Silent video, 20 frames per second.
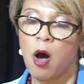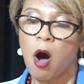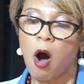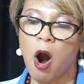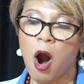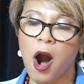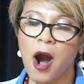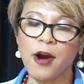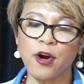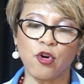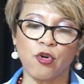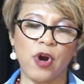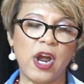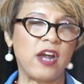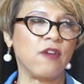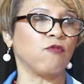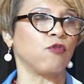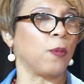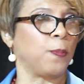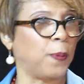Our
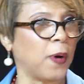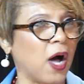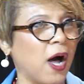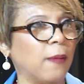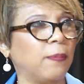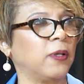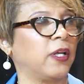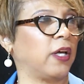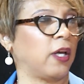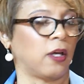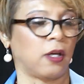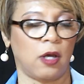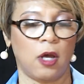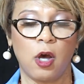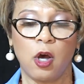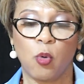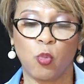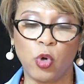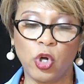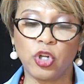great republic
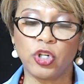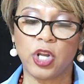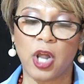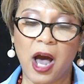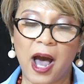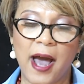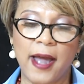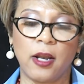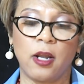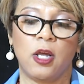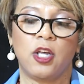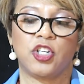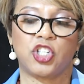will not